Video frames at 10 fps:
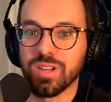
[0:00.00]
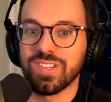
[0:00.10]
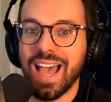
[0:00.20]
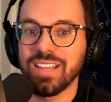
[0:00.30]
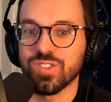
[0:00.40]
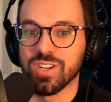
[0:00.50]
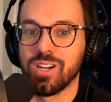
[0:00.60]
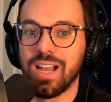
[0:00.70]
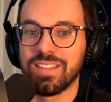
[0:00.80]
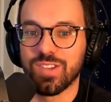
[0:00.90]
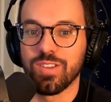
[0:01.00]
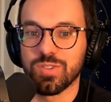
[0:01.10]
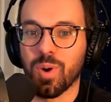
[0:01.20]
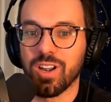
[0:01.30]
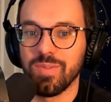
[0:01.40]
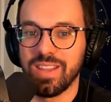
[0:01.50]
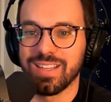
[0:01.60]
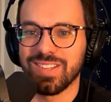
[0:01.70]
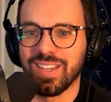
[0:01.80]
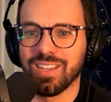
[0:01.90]
Astro, and so there's part of me
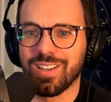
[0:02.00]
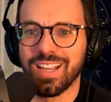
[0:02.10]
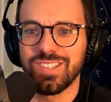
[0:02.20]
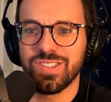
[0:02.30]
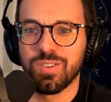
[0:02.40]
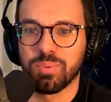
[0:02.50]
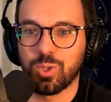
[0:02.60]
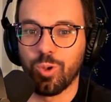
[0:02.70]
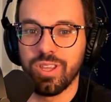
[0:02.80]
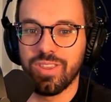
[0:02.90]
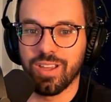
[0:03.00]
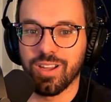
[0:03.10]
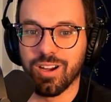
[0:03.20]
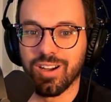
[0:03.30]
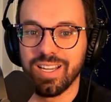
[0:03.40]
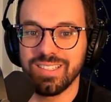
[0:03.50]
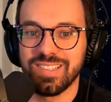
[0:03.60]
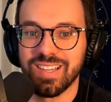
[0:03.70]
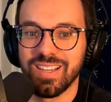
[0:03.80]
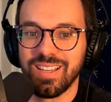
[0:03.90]
that's like, could I just deploy the current,
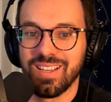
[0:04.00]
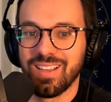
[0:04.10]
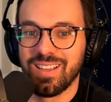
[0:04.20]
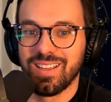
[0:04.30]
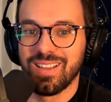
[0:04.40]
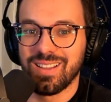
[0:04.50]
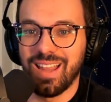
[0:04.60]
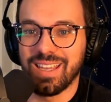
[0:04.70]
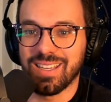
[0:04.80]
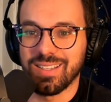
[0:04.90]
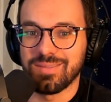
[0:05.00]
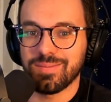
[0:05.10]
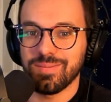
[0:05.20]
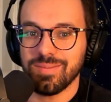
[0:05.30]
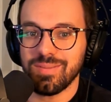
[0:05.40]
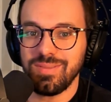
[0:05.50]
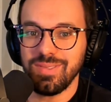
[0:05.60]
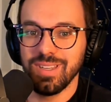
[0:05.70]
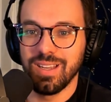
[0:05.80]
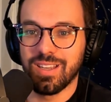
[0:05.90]
like,
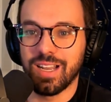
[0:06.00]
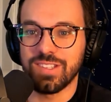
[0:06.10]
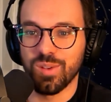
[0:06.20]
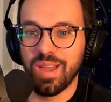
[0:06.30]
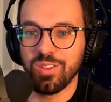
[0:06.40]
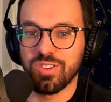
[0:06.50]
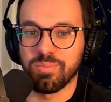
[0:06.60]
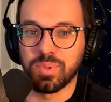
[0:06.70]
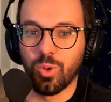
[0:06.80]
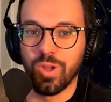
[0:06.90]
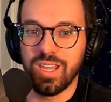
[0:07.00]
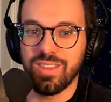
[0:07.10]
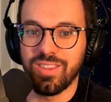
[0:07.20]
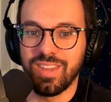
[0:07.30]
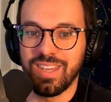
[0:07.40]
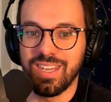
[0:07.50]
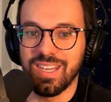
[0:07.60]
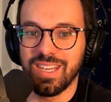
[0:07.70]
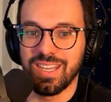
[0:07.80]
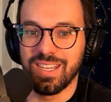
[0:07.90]
could I somehow deploy the
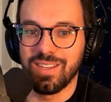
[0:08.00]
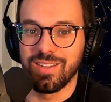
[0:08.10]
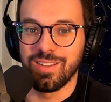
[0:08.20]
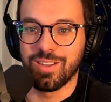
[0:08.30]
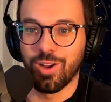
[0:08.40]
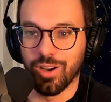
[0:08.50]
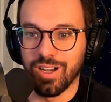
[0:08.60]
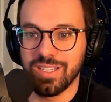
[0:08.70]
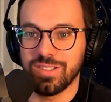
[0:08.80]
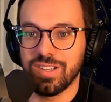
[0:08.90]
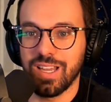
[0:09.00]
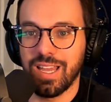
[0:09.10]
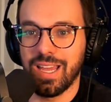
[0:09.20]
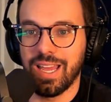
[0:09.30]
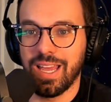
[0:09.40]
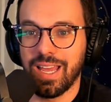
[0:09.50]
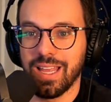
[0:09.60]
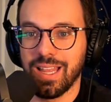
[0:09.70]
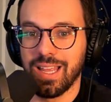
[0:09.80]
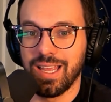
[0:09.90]
current
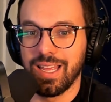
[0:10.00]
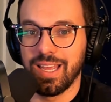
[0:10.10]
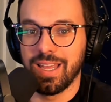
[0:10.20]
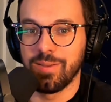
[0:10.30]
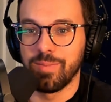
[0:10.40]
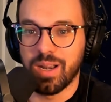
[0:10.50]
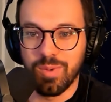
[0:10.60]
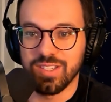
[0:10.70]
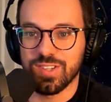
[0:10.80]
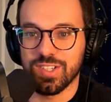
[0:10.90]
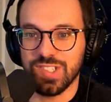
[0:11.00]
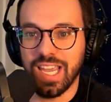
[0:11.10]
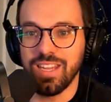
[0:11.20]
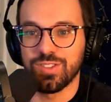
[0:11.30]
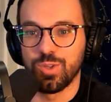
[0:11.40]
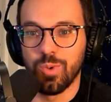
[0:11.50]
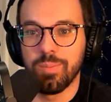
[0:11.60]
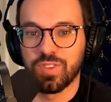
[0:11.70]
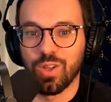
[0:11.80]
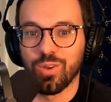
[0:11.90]
MetaMonster site to Webflow